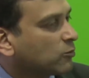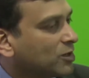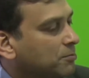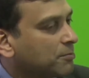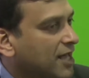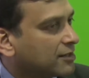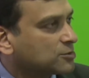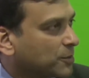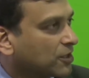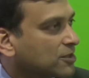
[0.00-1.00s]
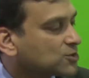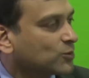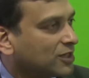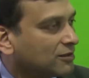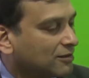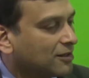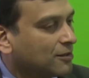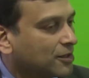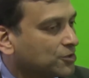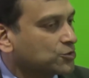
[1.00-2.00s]
We manage, because we
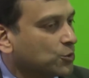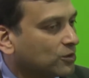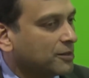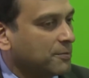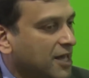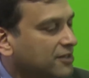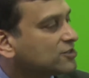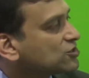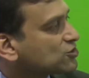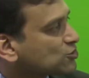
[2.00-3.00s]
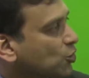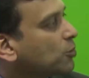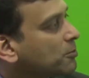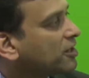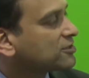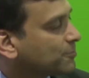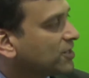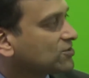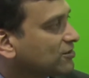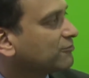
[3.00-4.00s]
control and manage so much
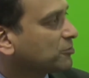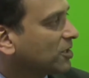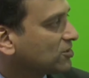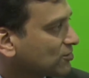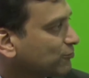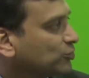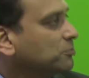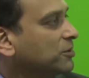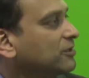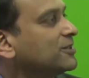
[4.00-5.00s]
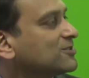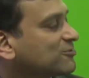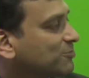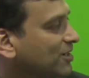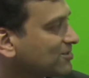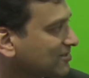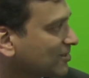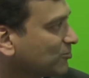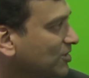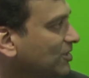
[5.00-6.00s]
patient information for the millions of patients
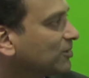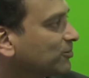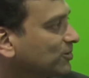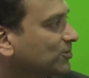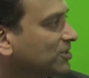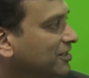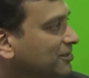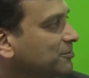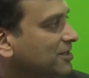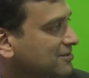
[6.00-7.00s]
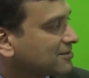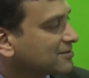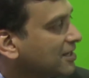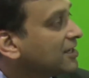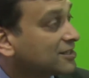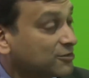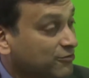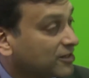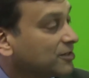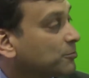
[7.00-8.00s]
that we deal with on a daily basis. It's a
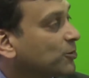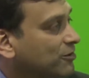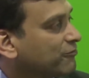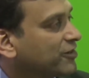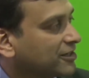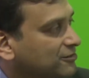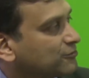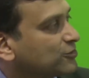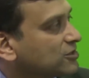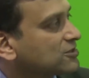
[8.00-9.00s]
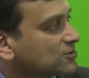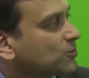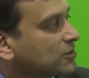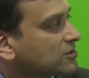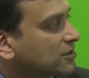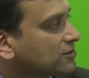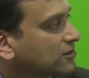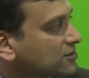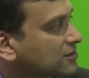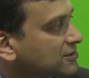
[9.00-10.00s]
very important factor for us as Quest
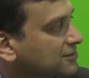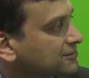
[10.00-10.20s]
Diagnostics.